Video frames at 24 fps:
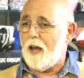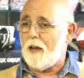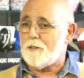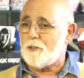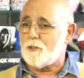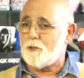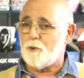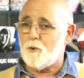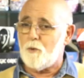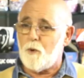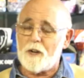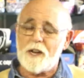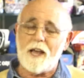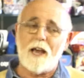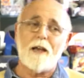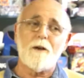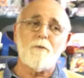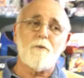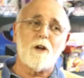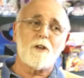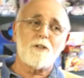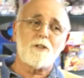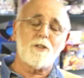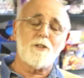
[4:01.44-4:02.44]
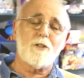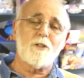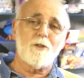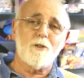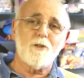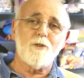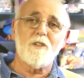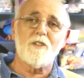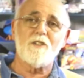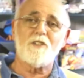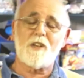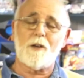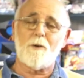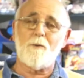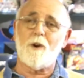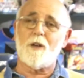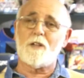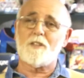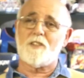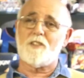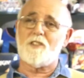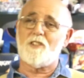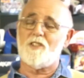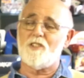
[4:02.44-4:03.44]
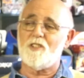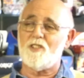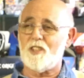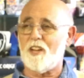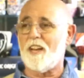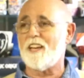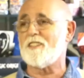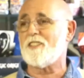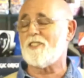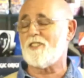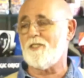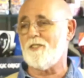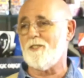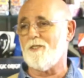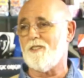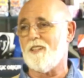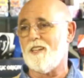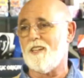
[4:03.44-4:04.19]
So what I want to do is I want to suggest to